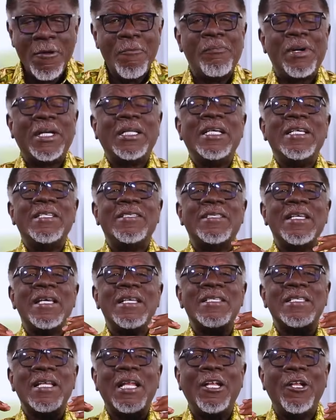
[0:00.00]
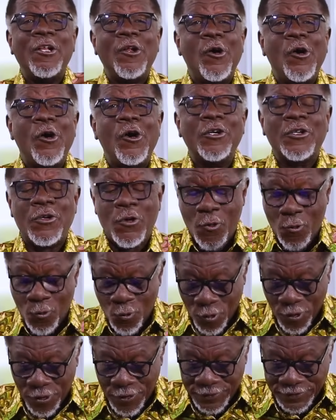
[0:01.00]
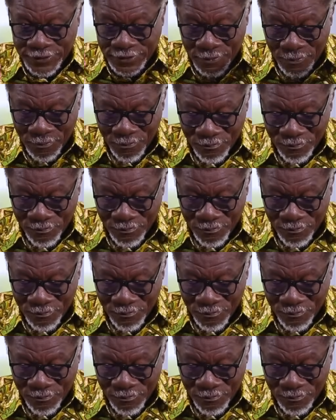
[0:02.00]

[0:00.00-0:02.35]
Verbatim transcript: But he says the Lord was